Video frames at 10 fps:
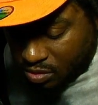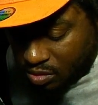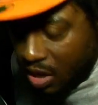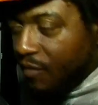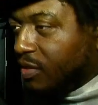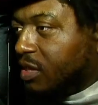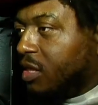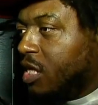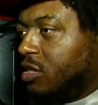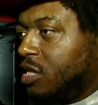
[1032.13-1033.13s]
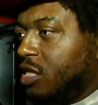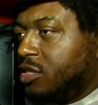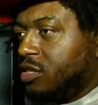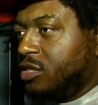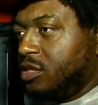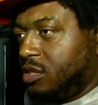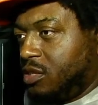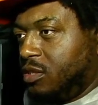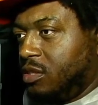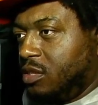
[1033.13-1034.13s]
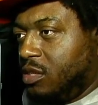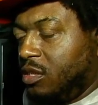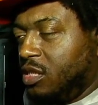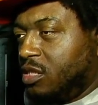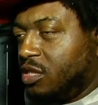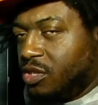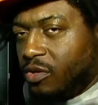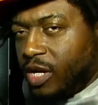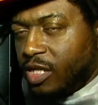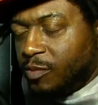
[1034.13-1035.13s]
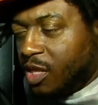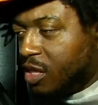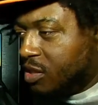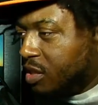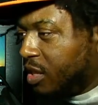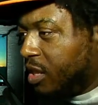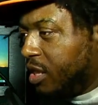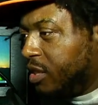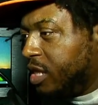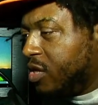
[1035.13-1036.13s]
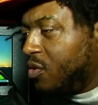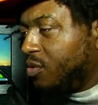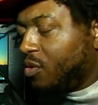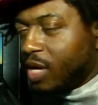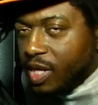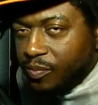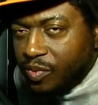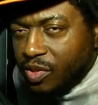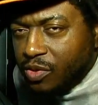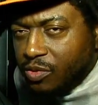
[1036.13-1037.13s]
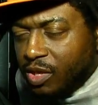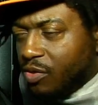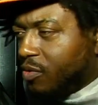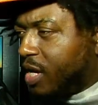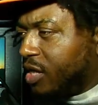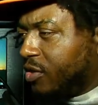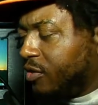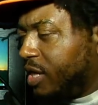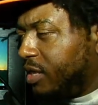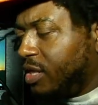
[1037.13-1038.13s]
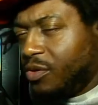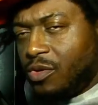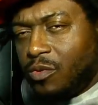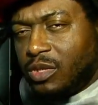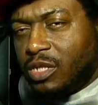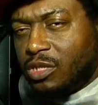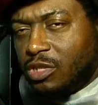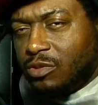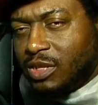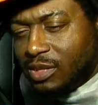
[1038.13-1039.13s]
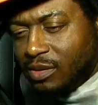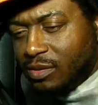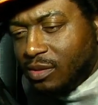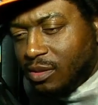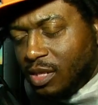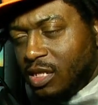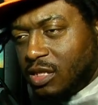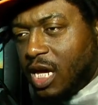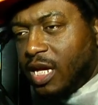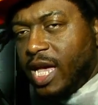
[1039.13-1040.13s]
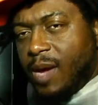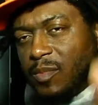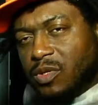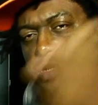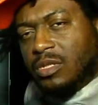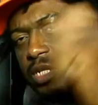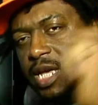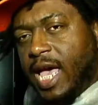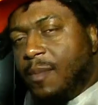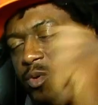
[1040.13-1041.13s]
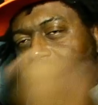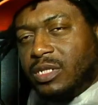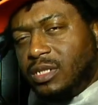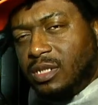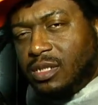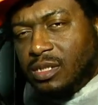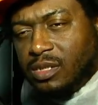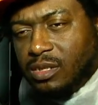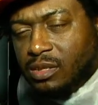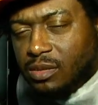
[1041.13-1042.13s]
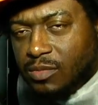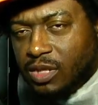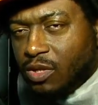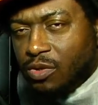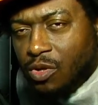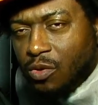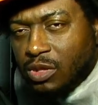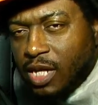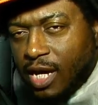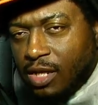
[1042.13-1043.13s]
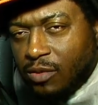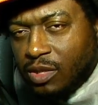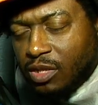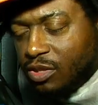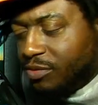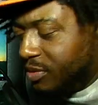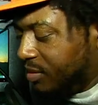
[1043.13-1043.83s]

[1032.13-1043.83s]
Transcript: Everything they touch disintegrates because they don't know how to build. They don't know how to create. They don't know what they're doing. They just got a hammering, but they don't know exactly what they're doing.